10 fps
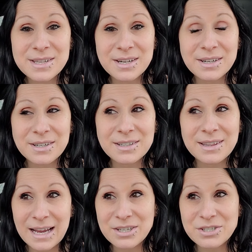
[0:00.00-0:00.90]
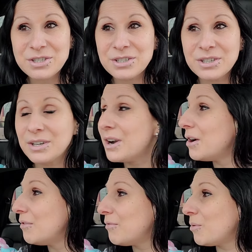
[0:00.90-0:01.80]
there last year
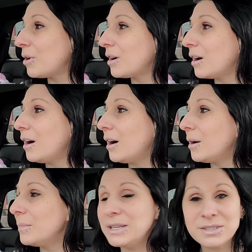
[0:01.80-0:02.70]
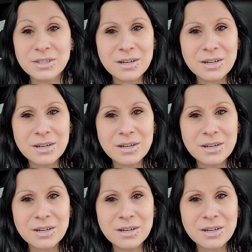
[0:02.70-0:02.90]
for um, Easter.